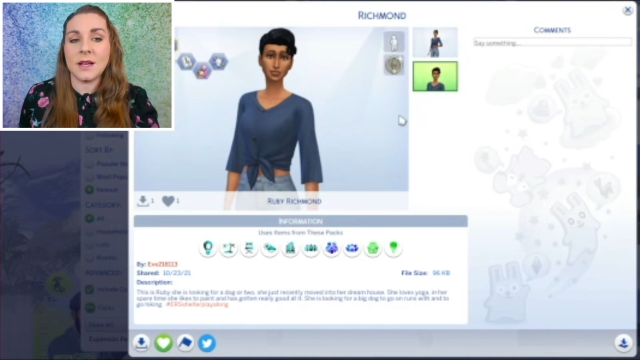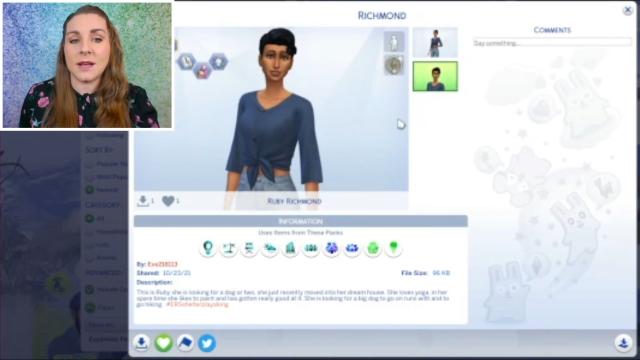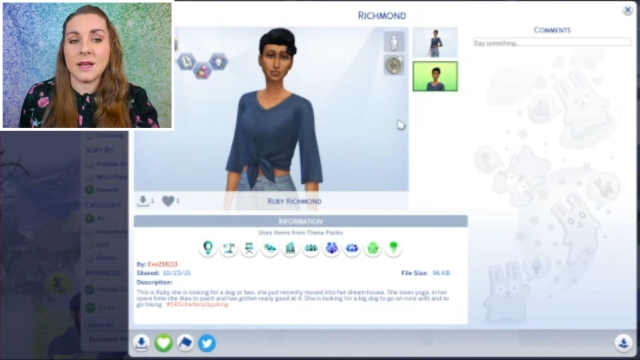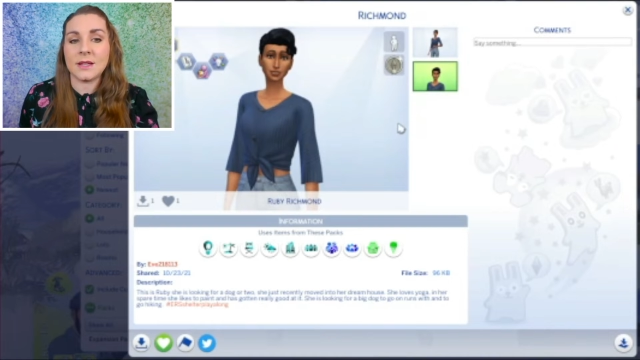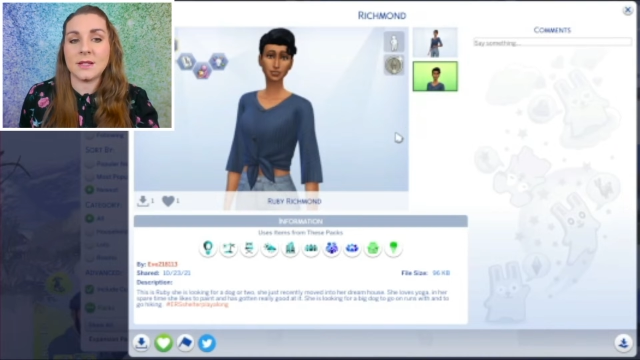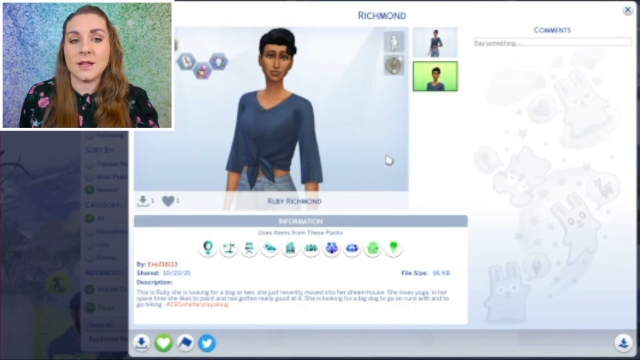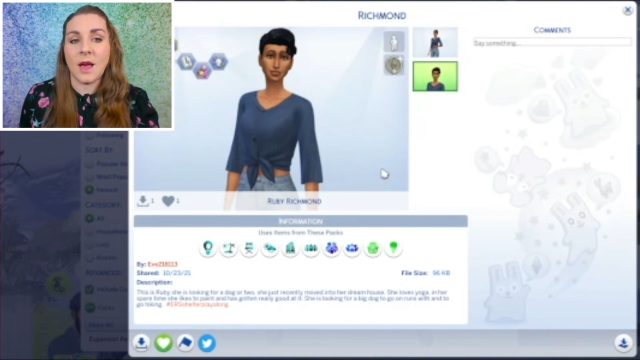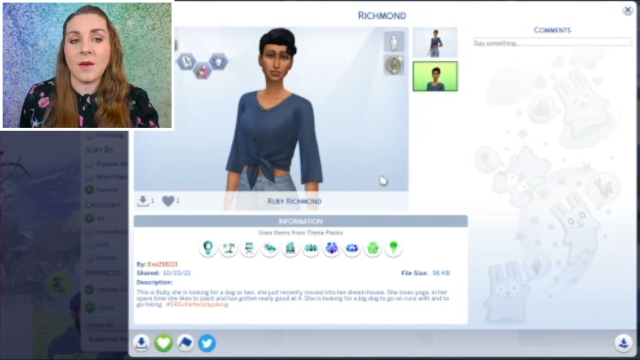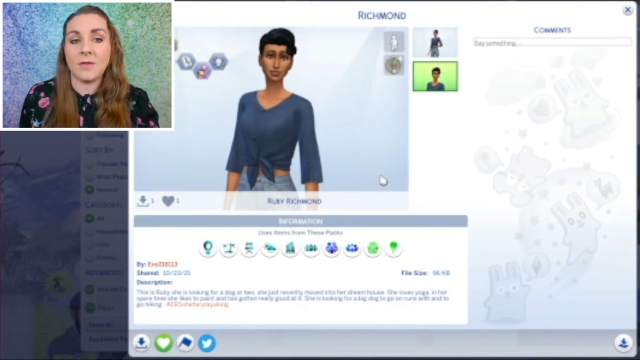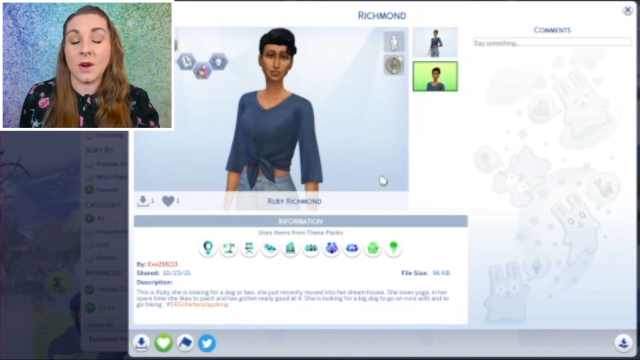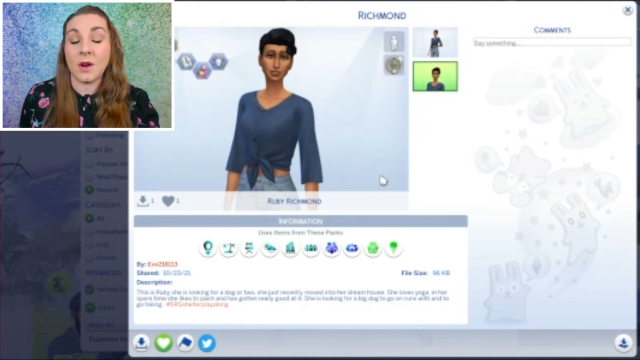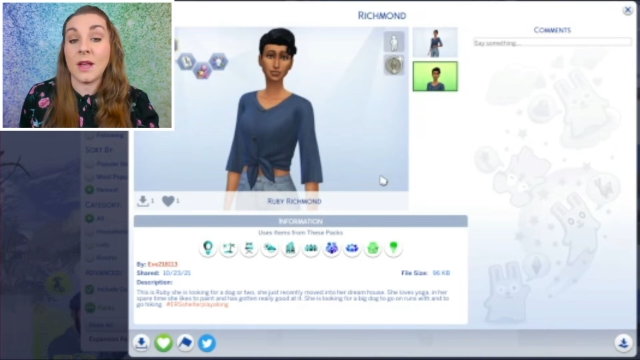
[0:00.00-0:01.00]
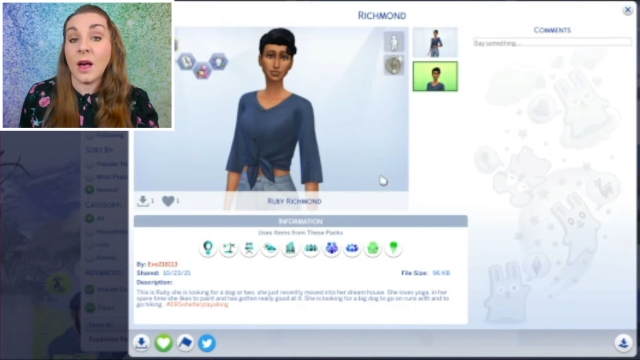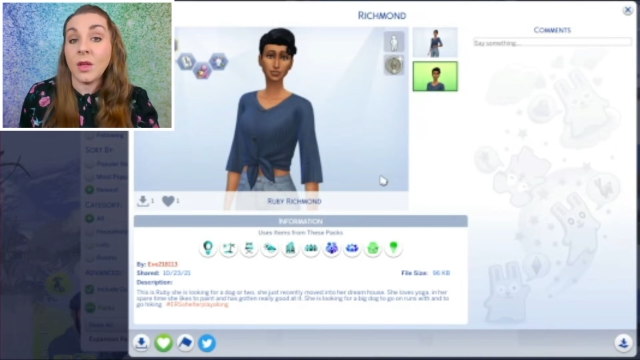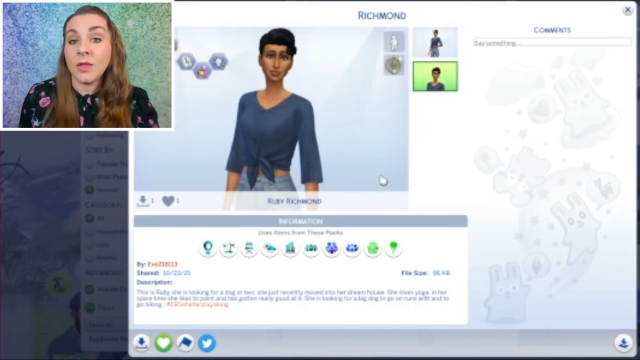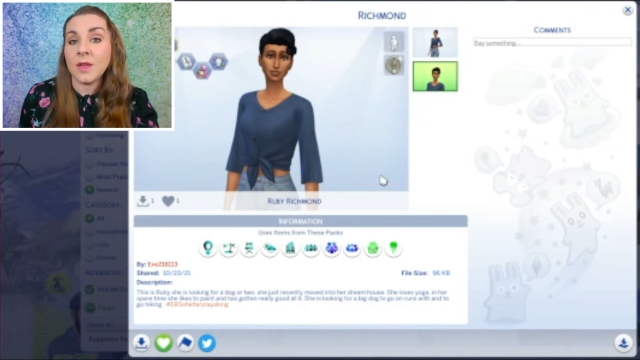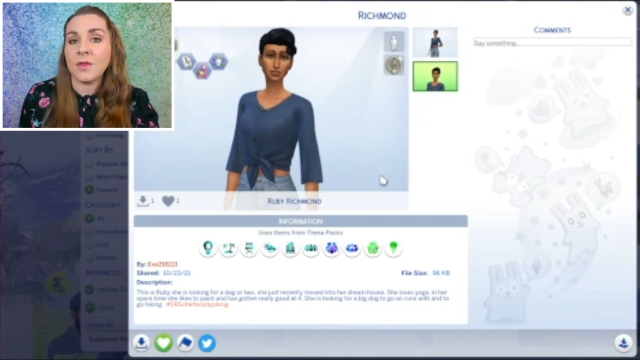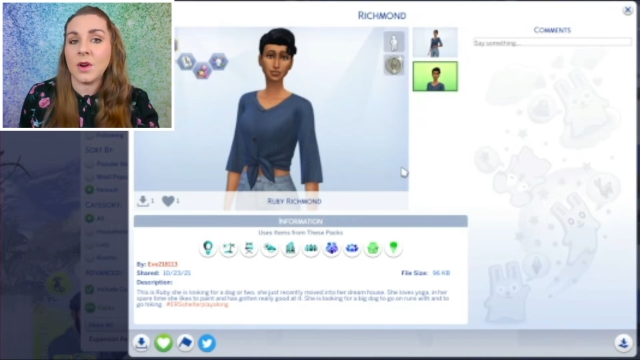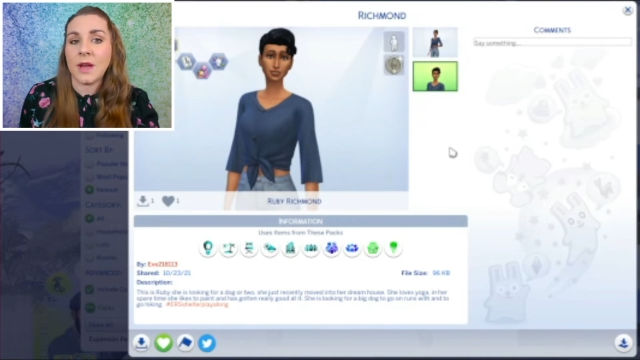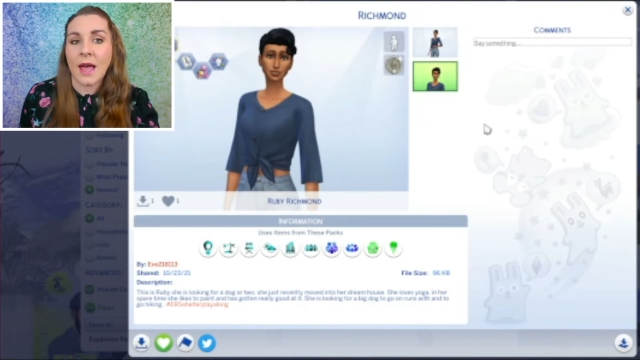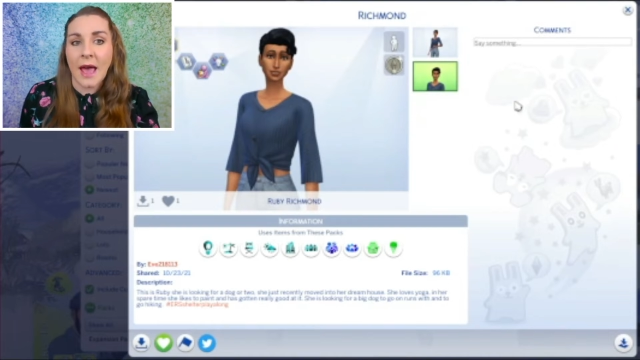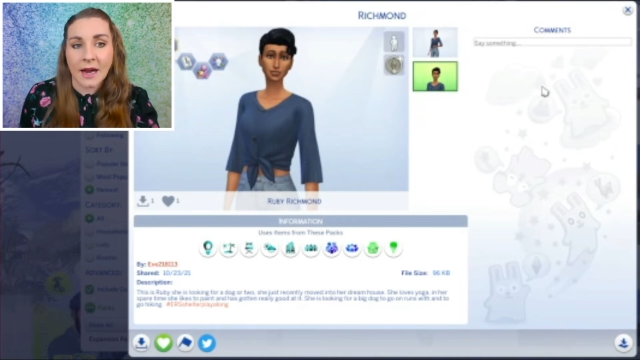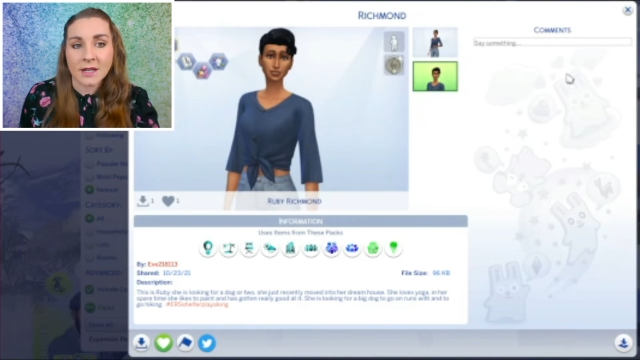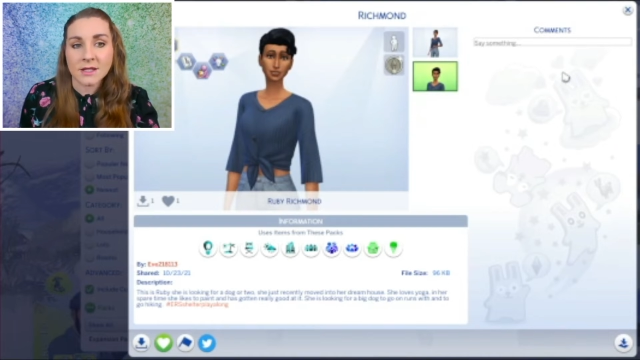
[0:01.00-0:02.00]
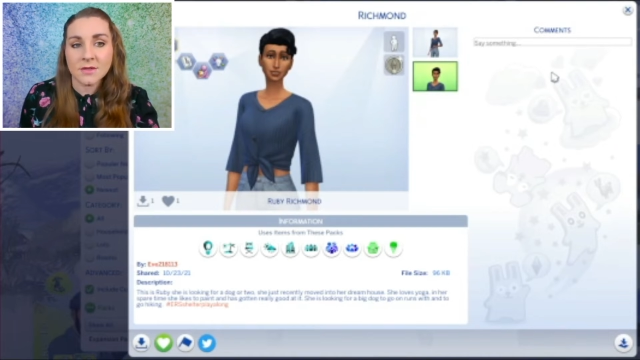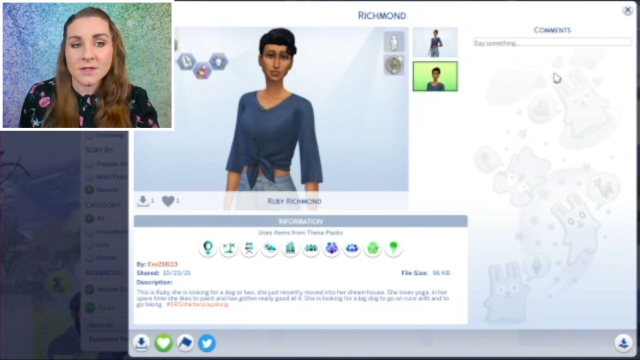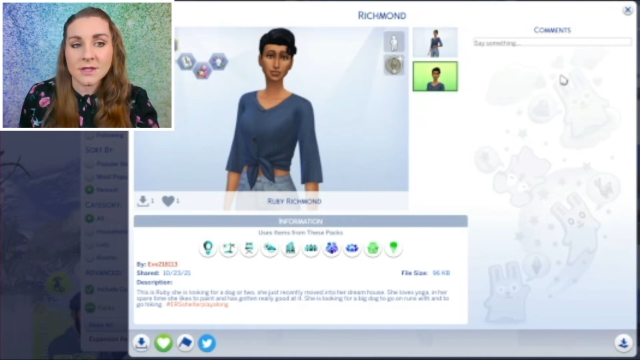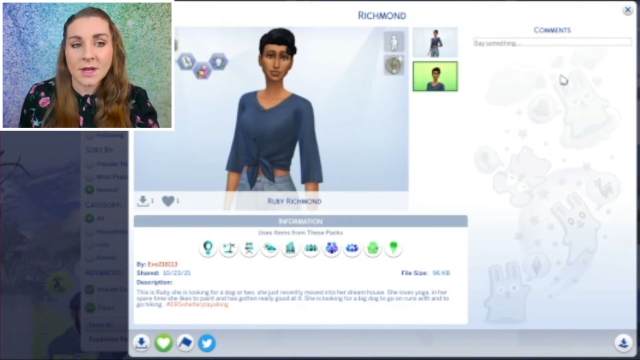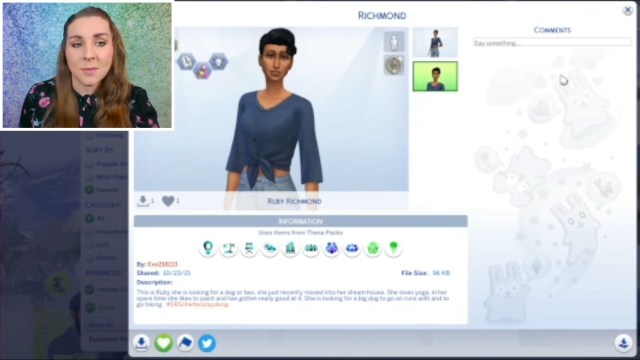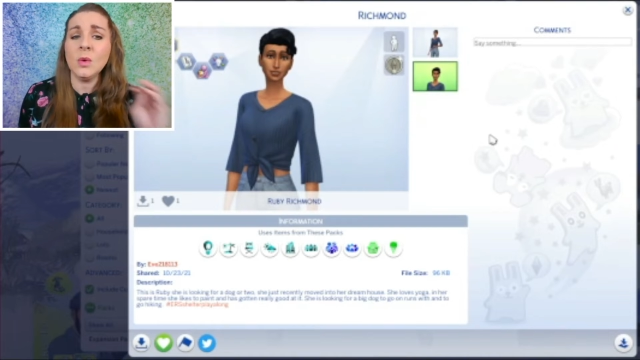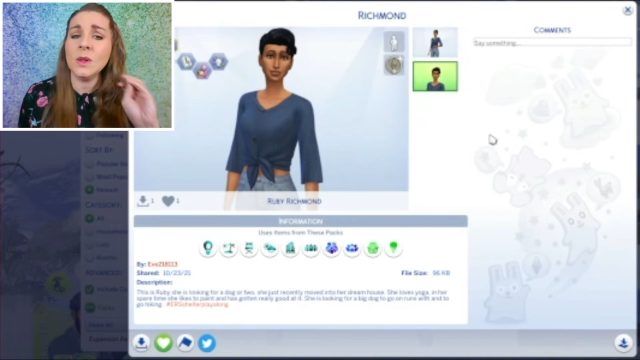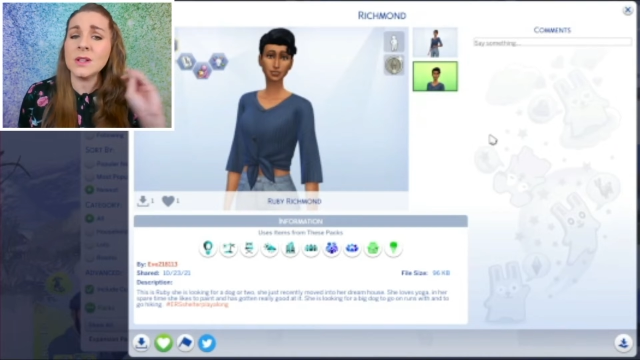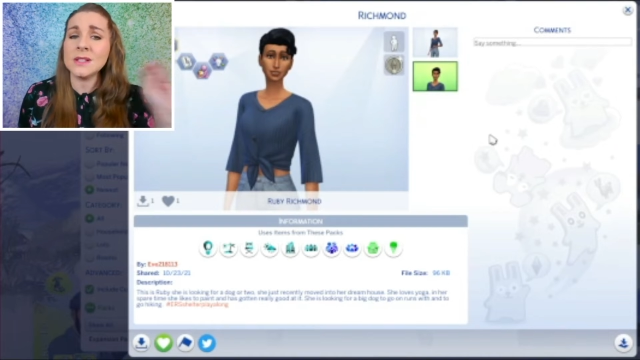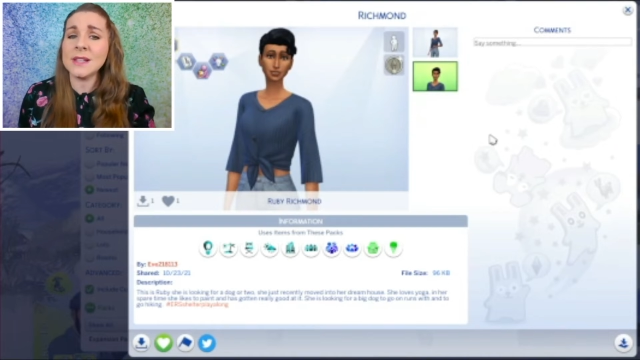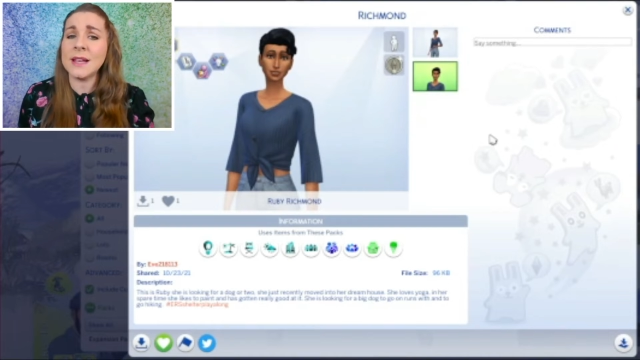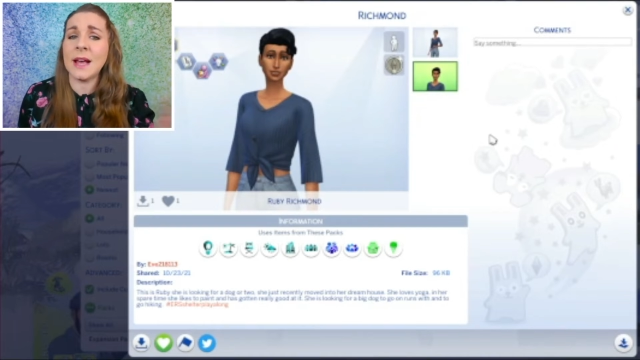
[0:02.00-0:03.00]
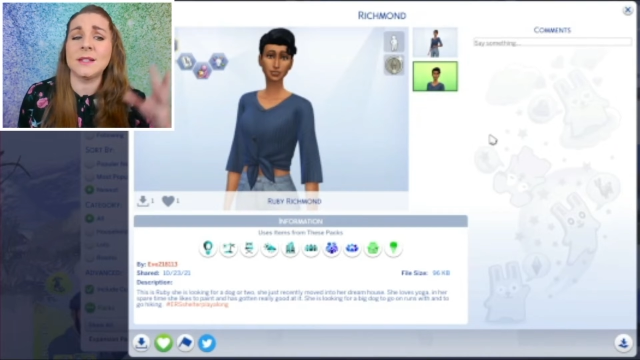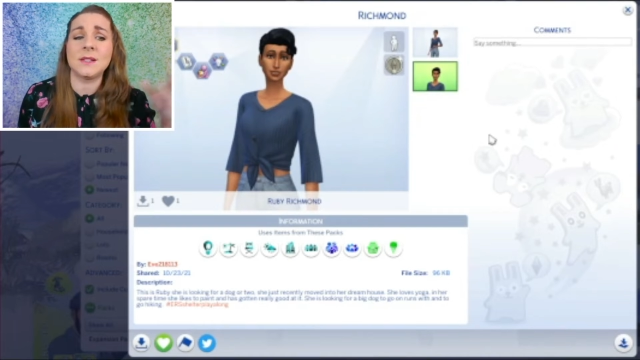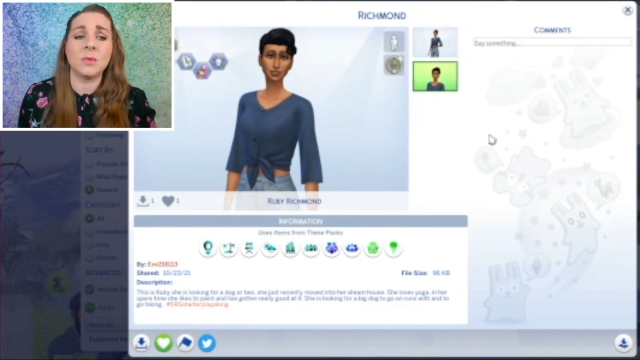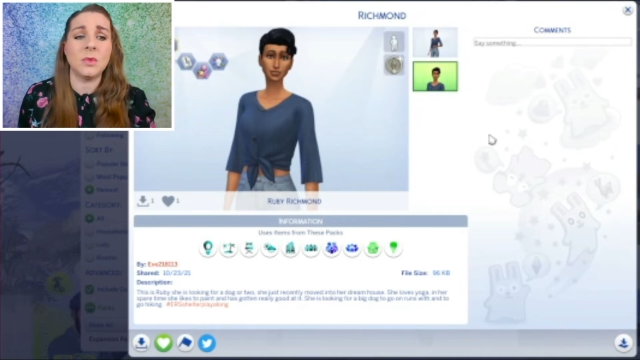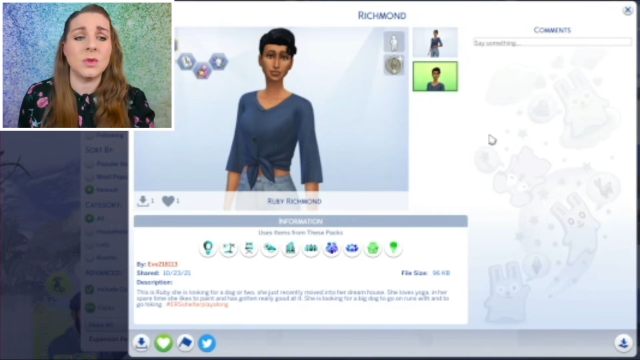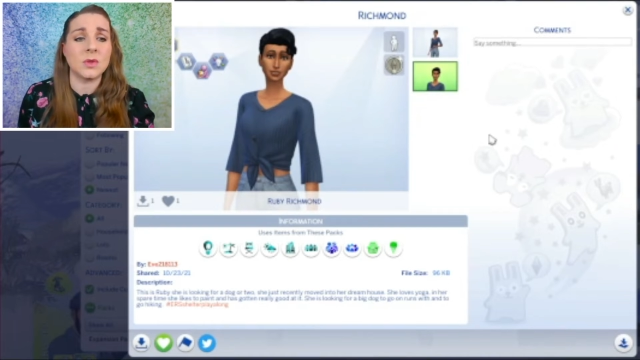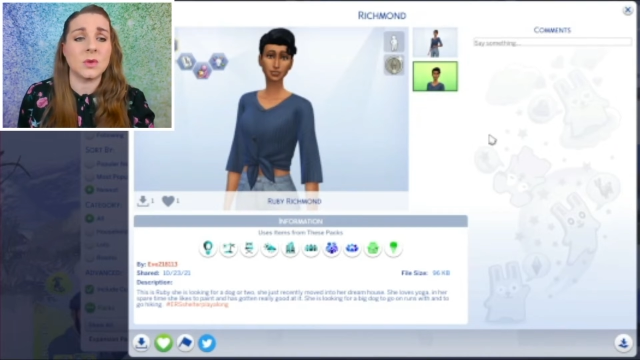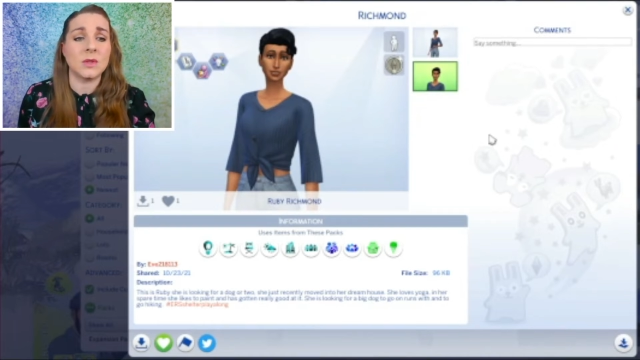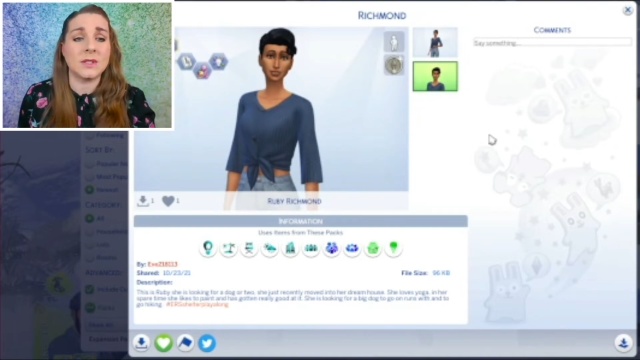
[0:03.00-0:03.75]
is a very healthy, very active Sim who it looks like has some musical